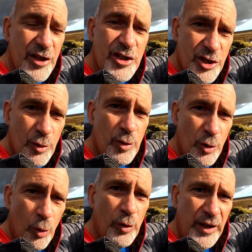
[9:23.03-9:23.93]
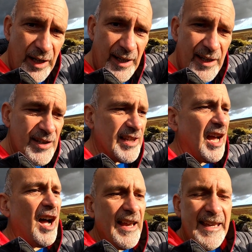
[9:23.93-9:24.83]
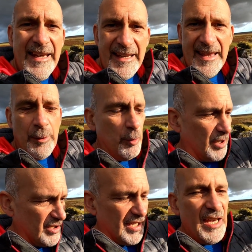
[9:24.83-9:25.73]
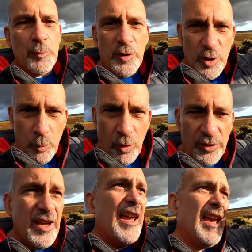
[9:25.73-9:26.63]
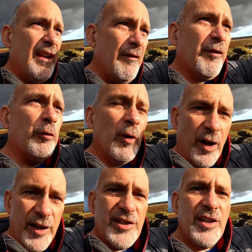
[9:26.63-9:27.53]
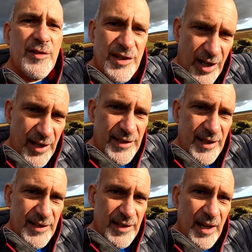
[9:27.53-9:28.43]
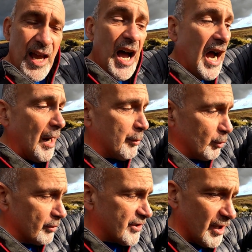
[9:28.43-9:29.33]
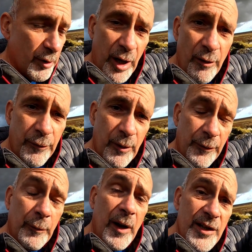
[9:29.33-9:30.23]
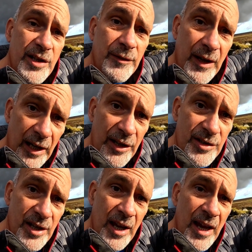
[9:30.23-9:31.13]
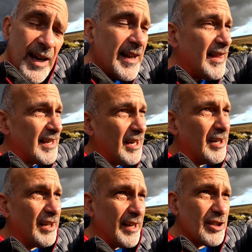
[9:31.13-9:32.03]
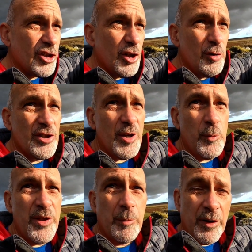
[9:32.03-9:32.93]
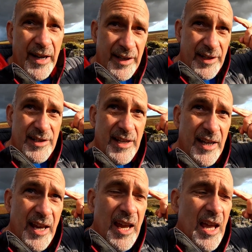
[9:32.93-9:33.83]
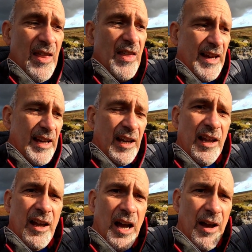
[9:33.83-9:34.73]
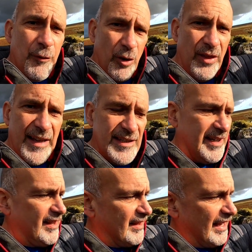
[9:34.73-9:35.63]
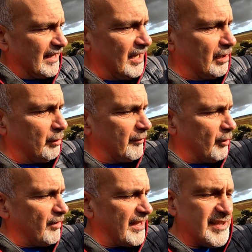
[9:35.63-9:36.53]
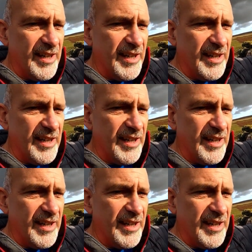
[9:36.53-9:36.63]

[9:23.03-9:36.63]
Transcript: that suit your needs, i.e. they will contain what you want in a variety of sizes. I would also go for a variety of colours. Now that kind of like tunes in with the brain, doesn't it? That colour, I've got that in it. That colour, I've got